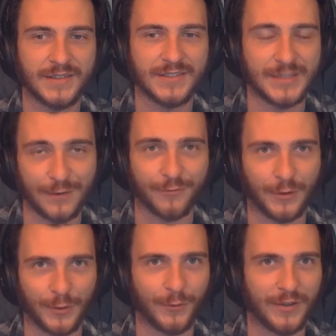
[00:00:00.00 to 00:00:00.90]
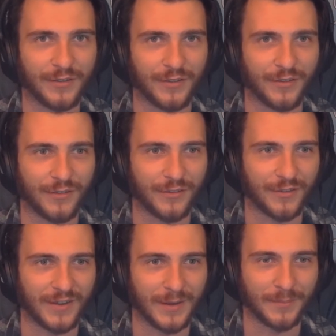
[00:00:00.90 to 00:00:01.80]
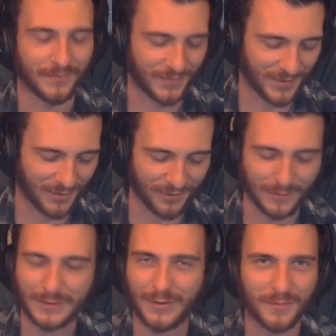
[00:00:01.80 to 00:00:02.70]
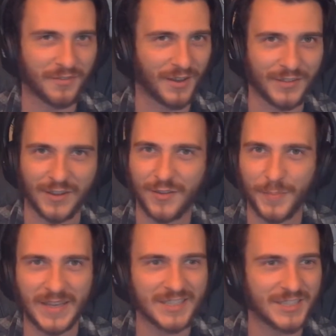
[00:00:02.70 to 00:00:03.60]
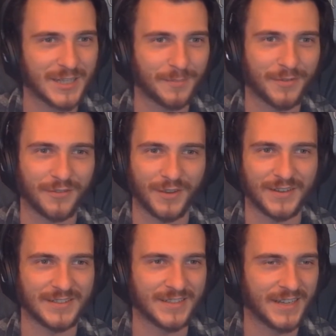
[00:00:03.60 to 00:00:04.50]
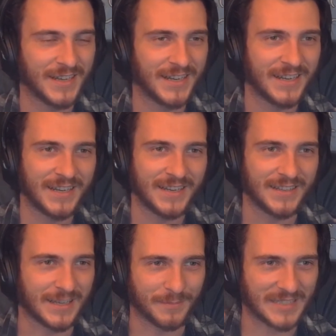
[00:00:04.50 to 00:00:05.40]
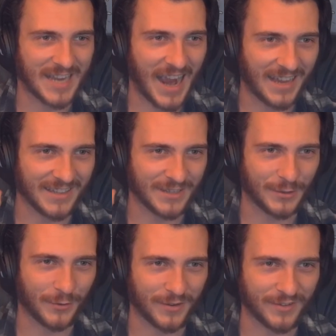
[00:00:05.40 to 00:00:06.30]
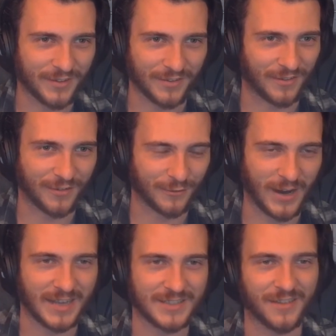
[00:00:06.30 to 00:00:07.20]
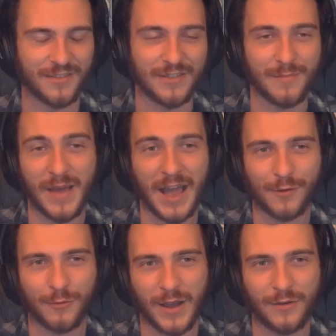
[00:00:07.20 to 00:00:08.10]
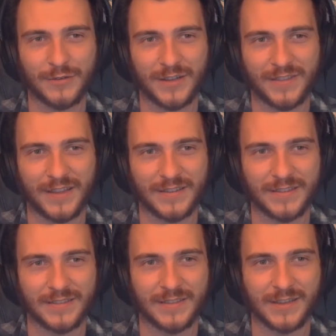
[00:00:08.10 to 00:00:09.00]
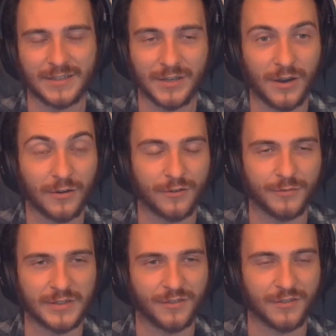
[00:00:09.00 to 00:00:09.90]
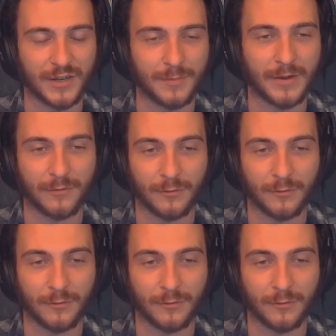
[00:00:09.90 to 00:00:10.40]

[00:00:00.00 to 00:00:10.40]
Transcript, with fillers: different noises. Um, some of them sound like spaceships and like metallic noises and scratches in the background, and then the guitar switches it up every